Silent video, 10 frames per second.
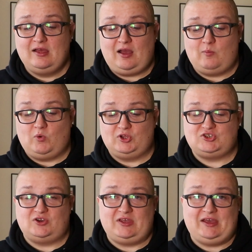And what's
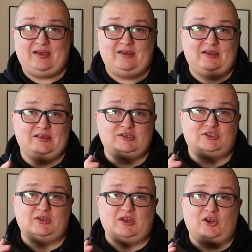on here
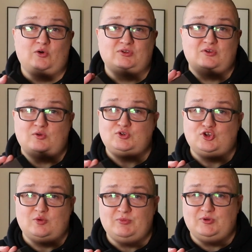is a load of
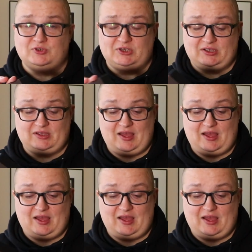YouTube music